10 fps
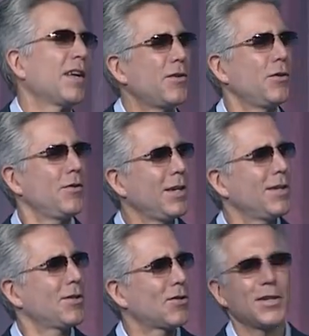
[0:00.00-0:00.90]
Now, do you
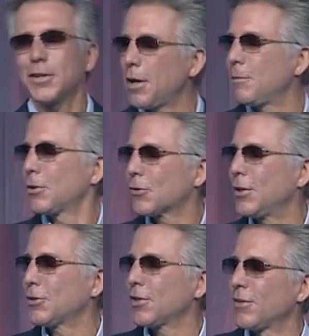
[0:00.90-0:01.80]
need to see a
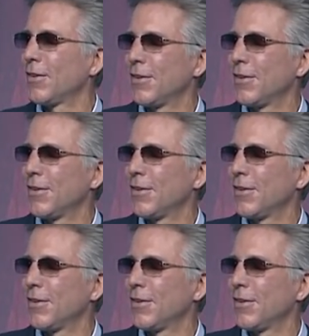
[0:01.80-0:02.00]
demonstration?